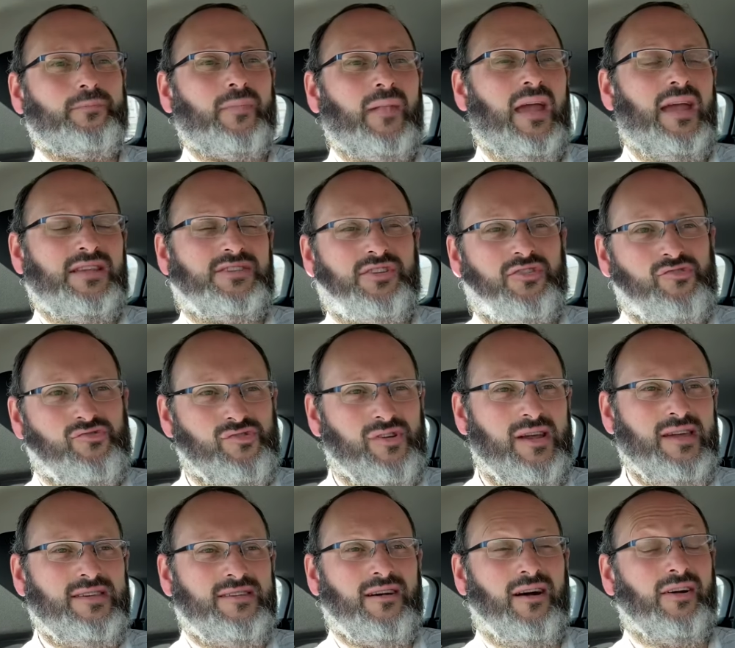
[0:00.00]
It's a
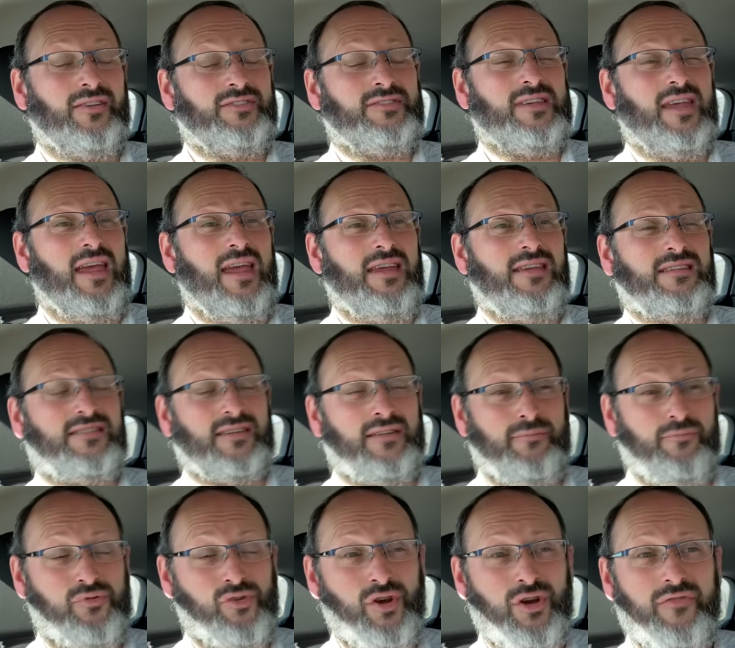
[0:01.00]
great dance. It's an
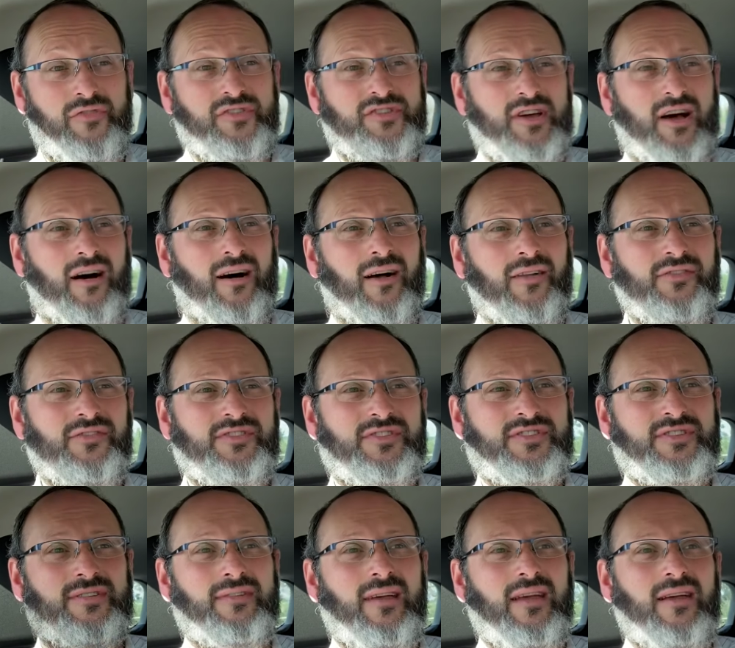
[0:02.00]
improver
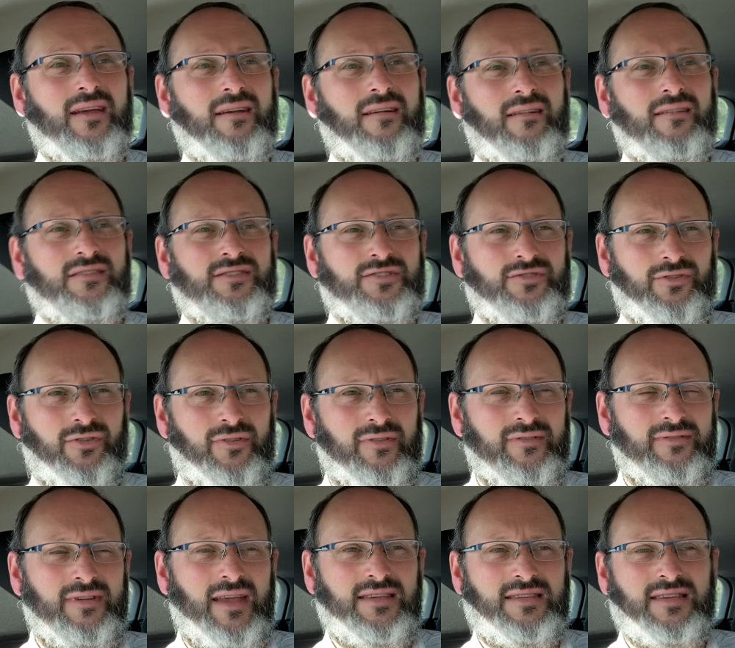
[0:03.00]
dance. It's not
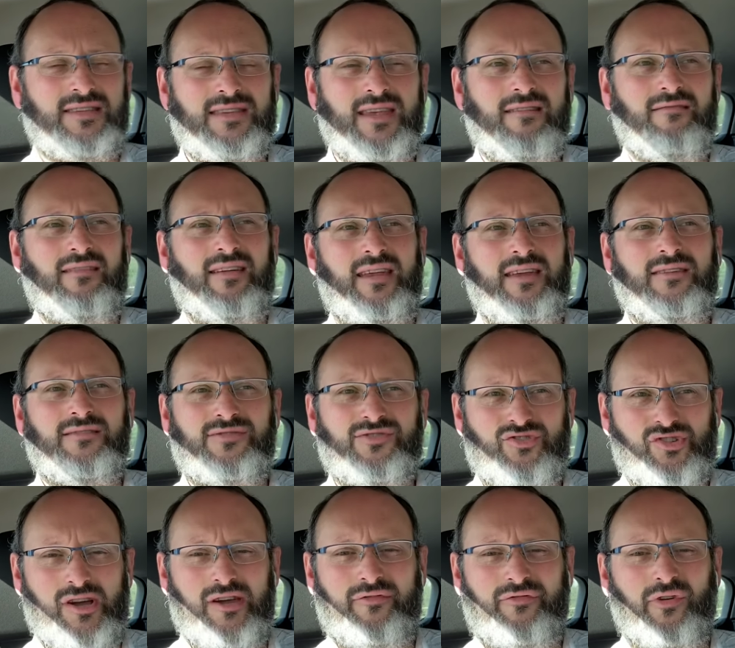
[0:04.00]
necessarily
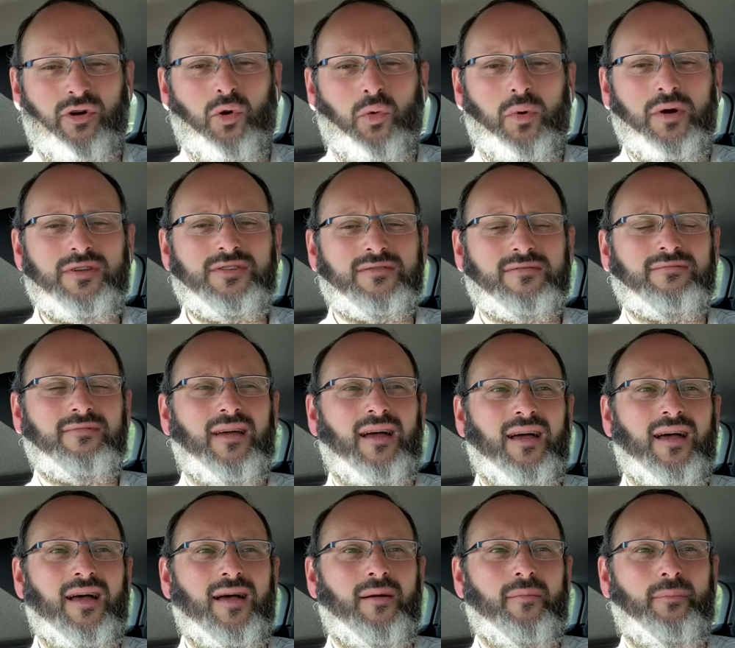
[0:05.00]
straightforward,
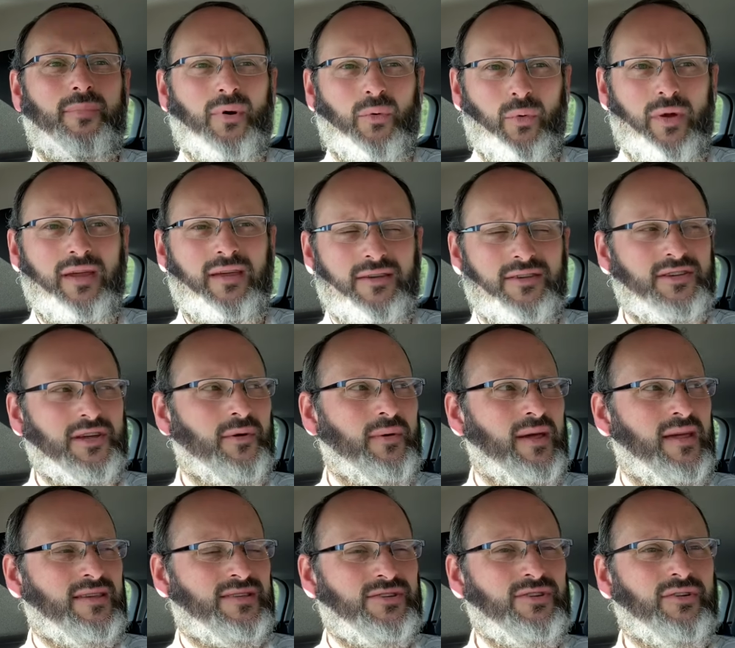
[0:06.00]
but we can do
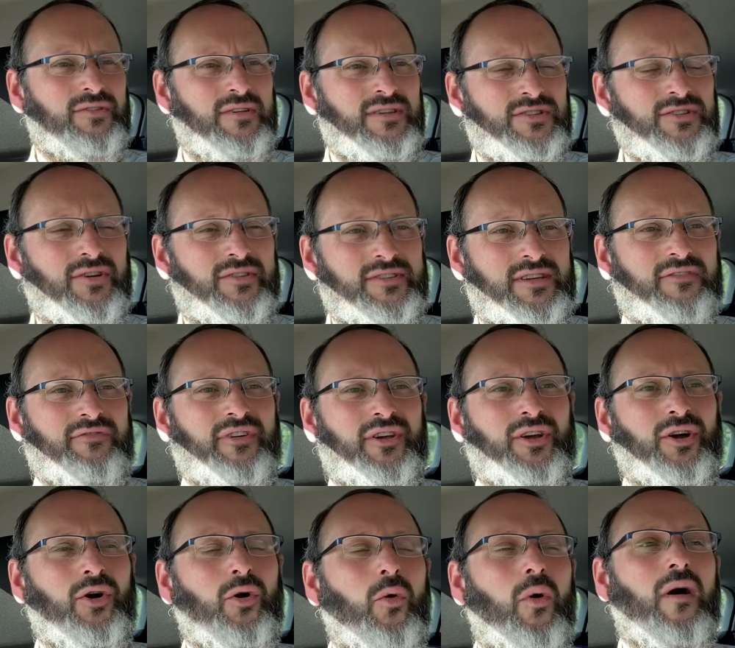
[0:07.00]
it. It's not
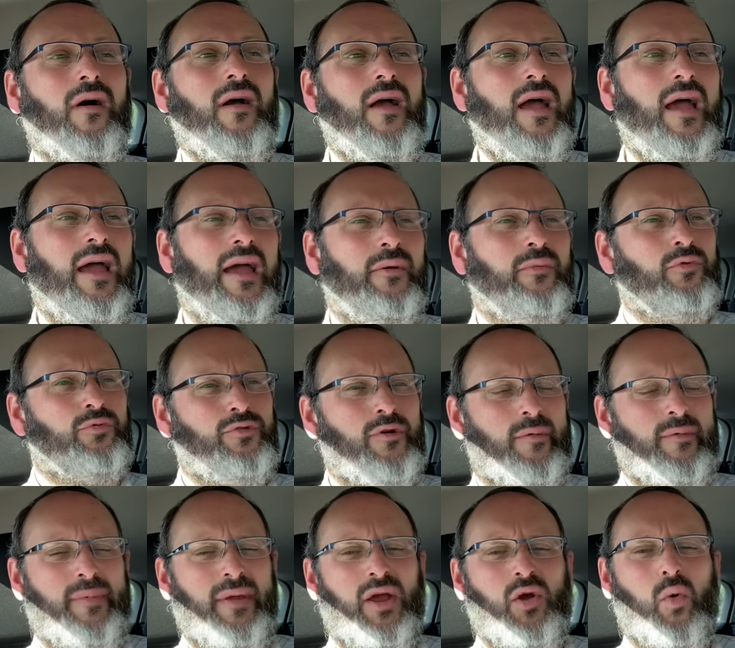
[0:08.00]
difficult. It will
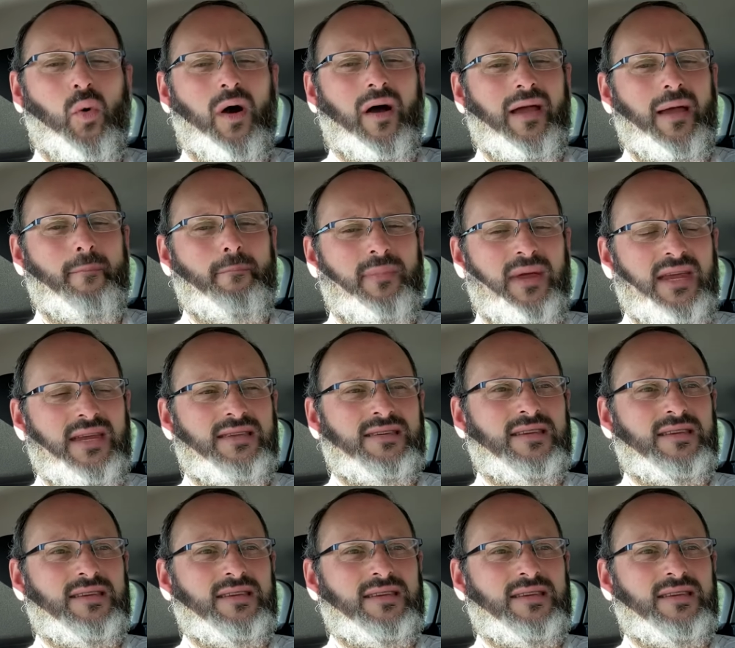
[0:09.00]
probably be quite a meaty